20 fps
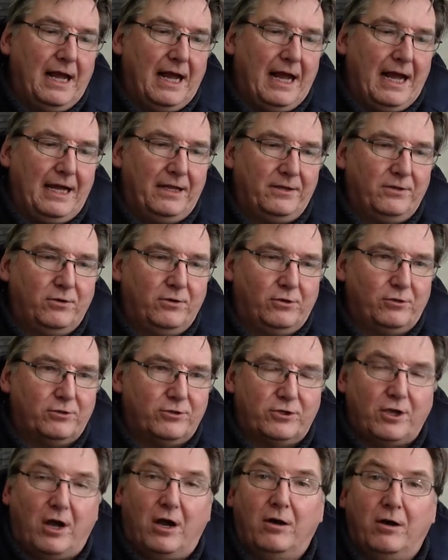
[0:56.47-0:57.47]
And
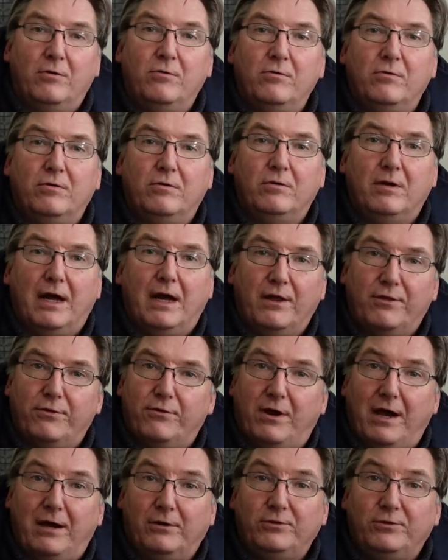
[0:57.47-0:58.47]
also I
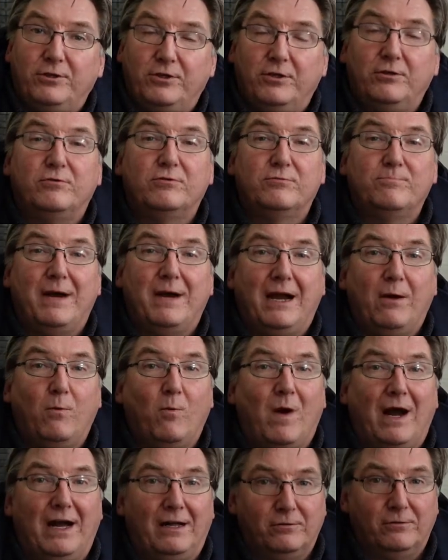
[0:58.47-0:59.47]
thought I'd use my
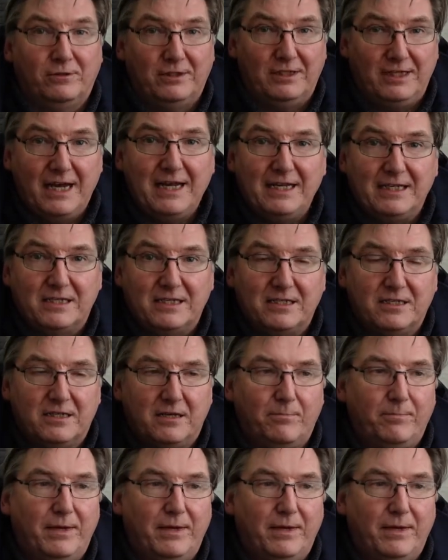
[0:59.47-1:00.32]
wild yeast,